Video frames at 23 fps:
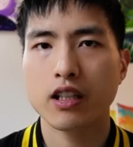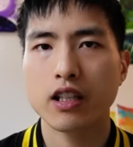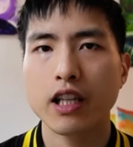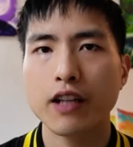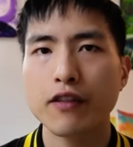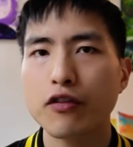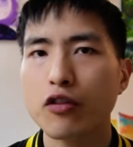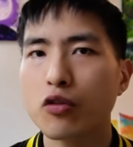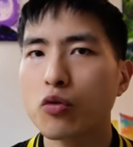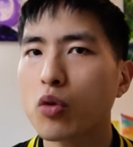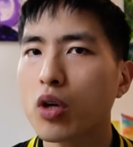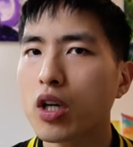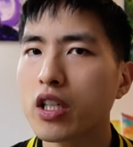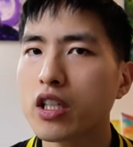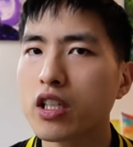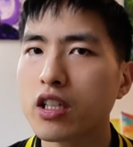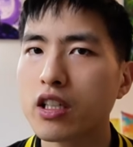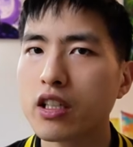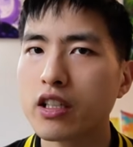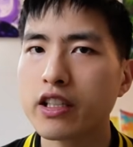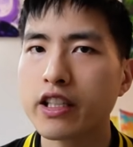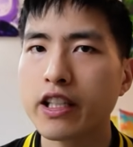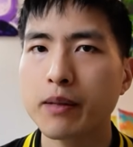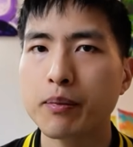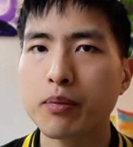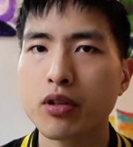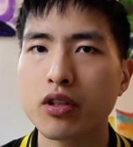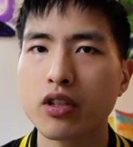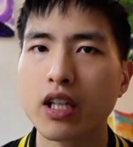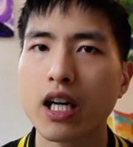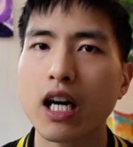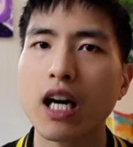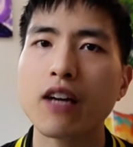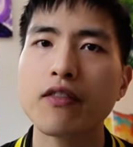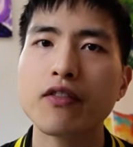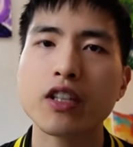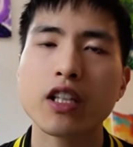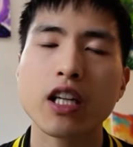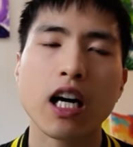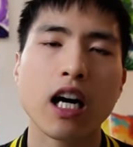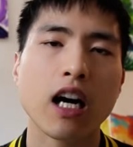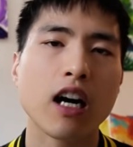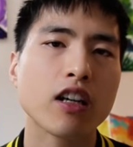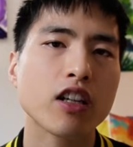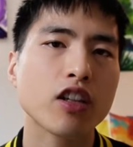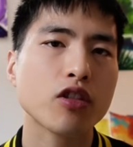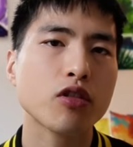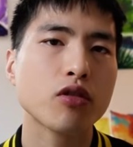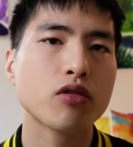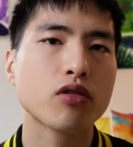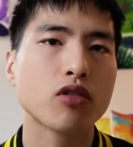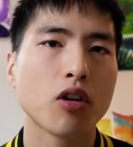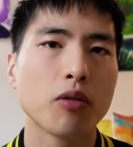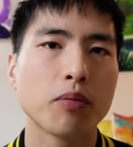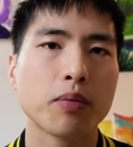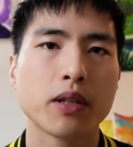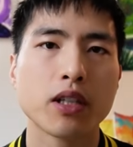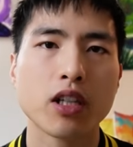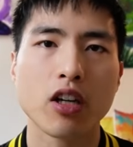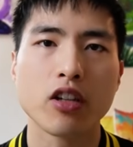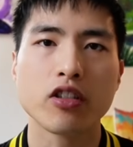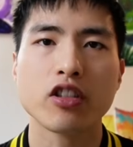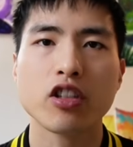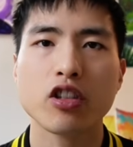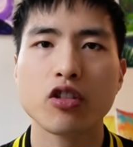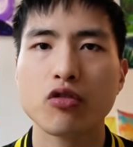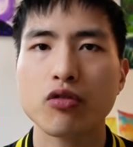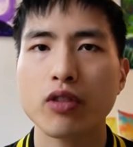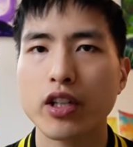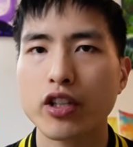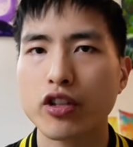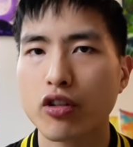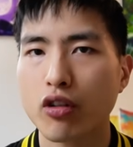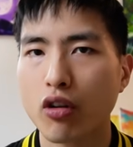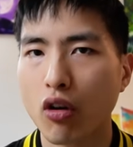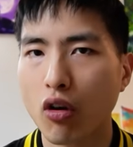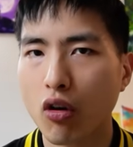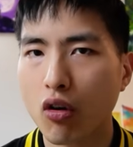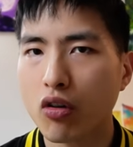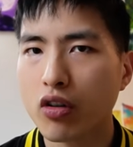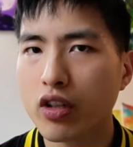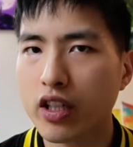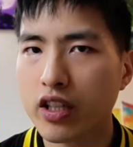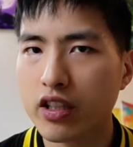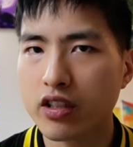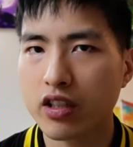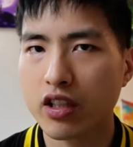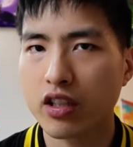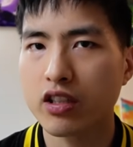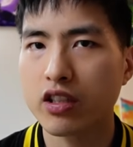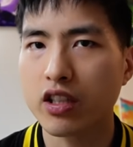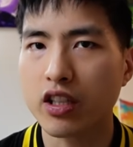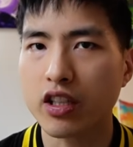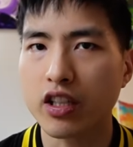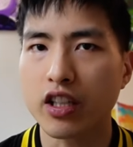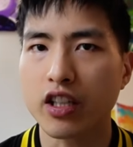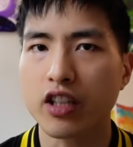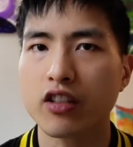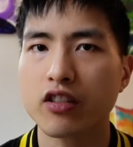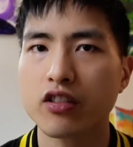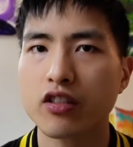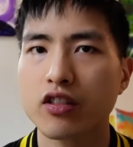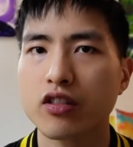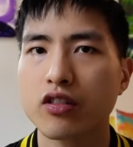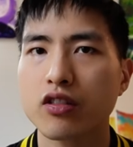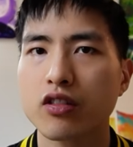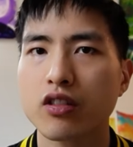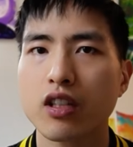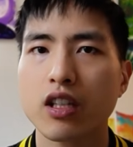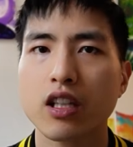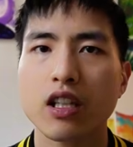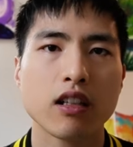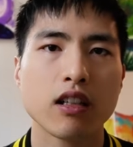If you want a deeper dive into how to use OpenArt to create your own consistent characters,